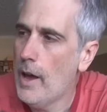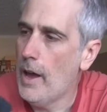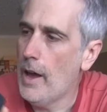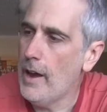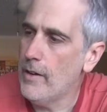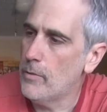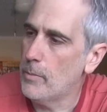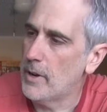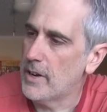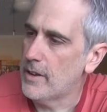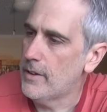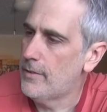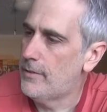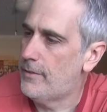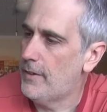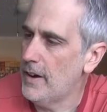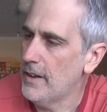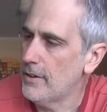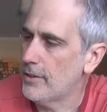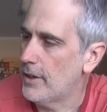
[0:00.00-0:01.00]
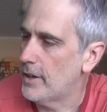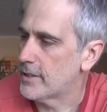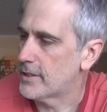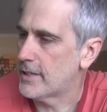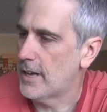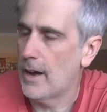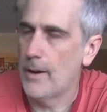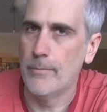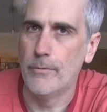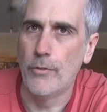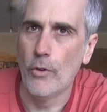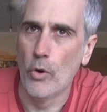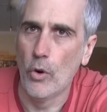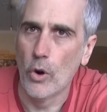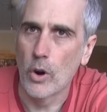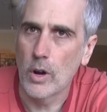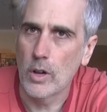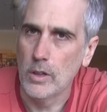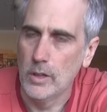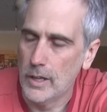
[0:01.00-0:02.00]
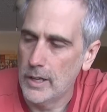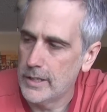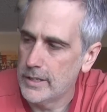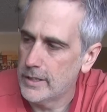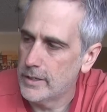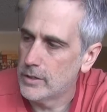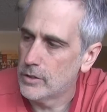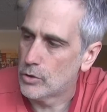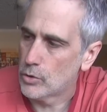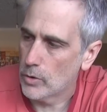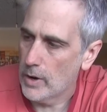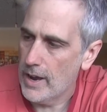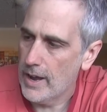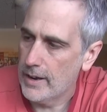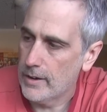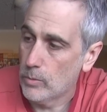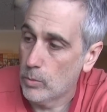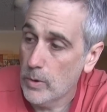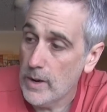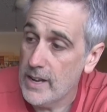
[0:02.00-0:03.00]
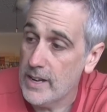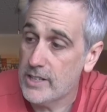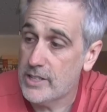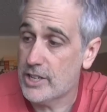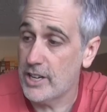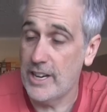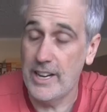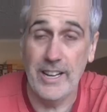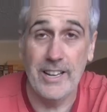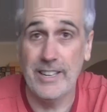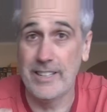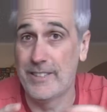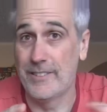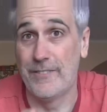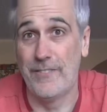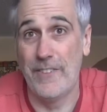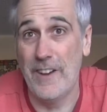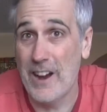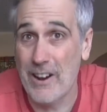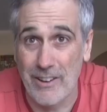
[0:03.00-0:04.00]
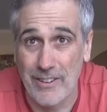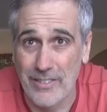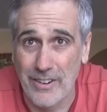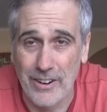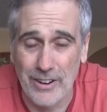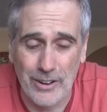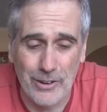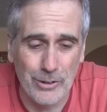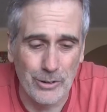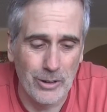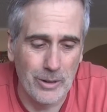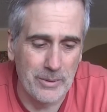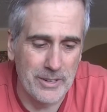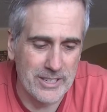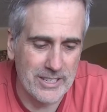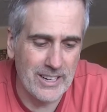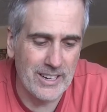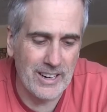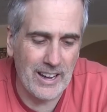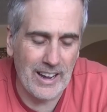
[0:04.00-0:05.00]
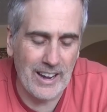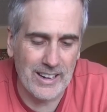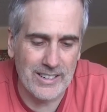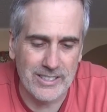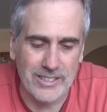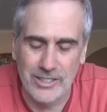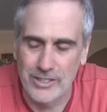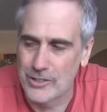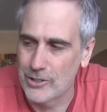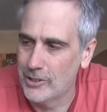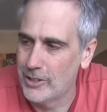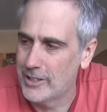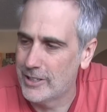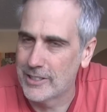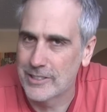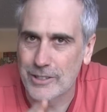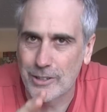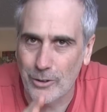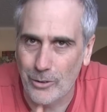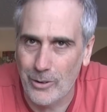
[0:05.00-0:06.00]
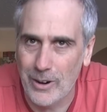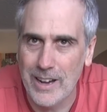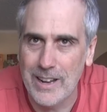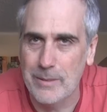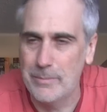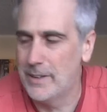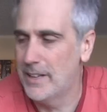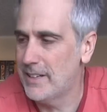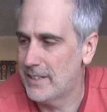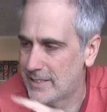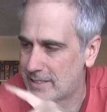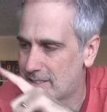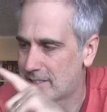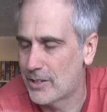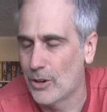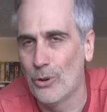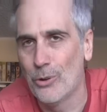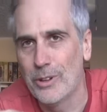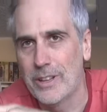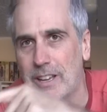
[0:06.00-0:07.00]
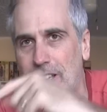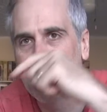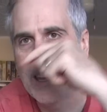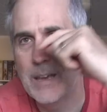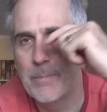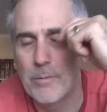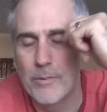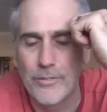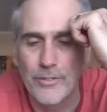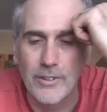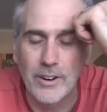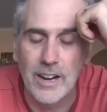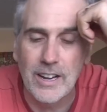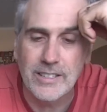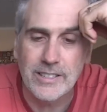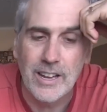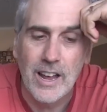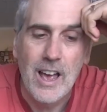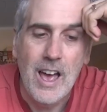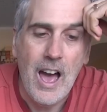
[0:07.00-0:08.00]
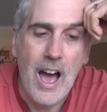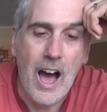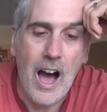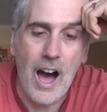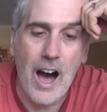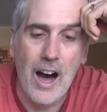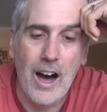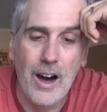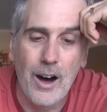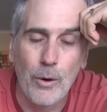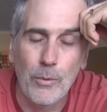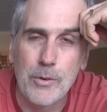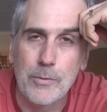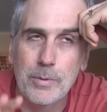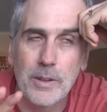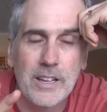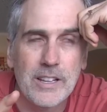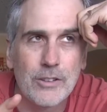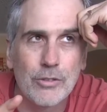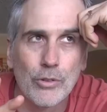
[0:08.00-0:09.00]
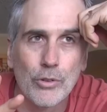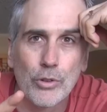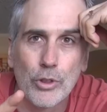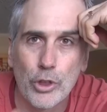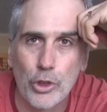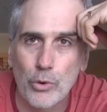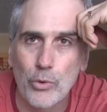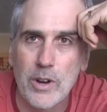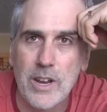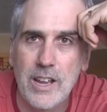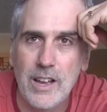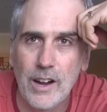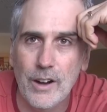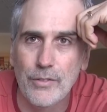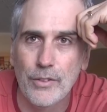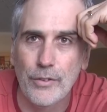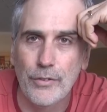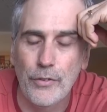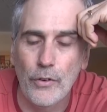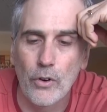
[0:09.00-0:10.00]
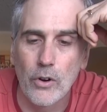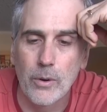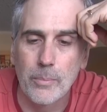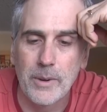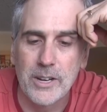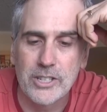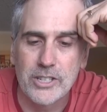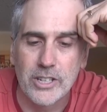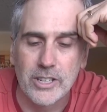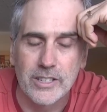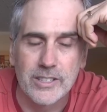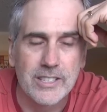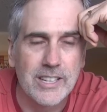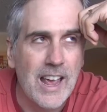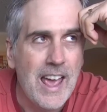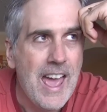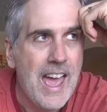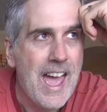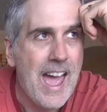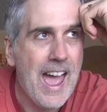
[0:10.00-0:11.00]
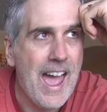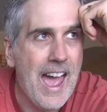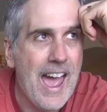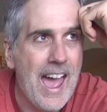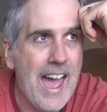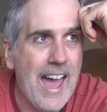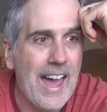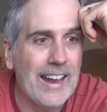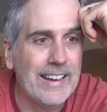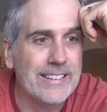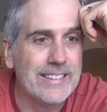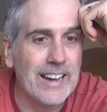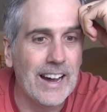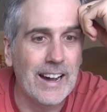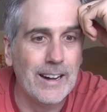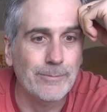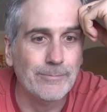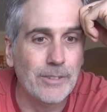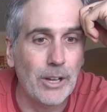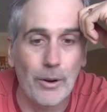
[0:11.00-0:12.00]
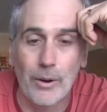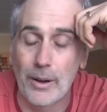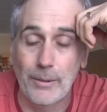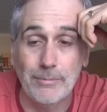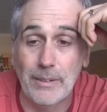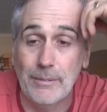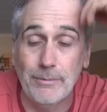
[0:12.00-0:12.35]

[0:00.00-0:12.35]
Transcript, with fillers: Hey everybody, final thoughts time for London Dread, which is very, very cool. I mean, Jen and I actually enjoy this quite a bit. This is totally a keeper for us. We played through 3 of the 4 missions, and you know,